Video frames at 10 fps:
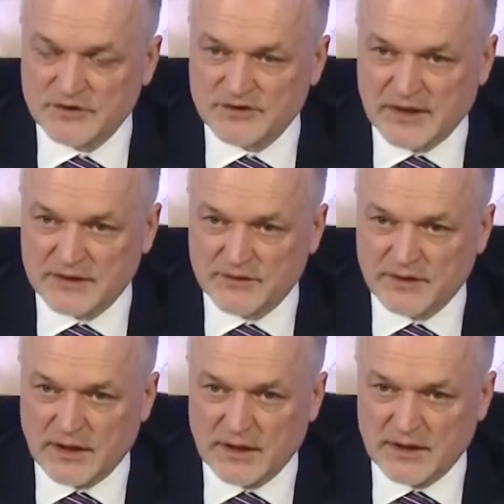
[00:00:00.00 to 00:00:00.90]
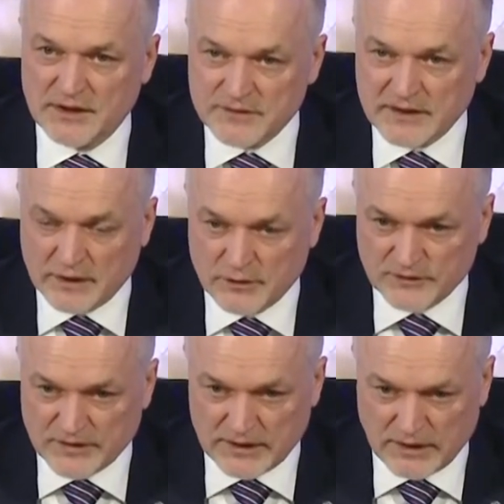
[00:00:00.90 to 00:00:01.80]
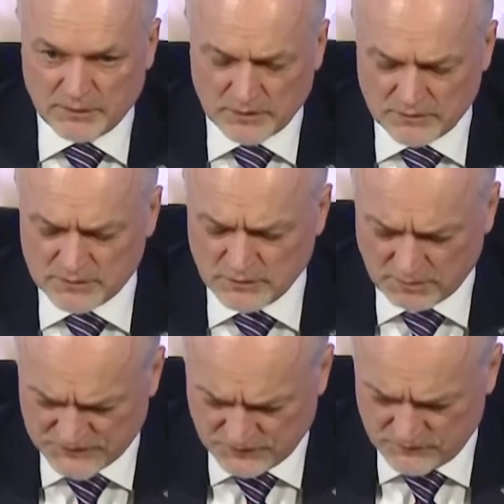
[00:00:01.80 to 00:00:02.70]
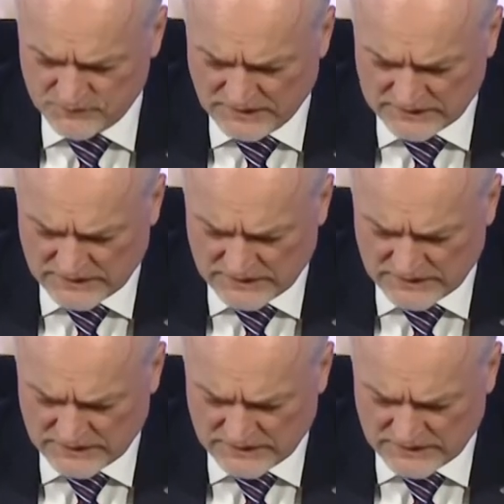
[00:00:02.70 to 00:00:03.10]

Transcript: So if we look at fixed expenses,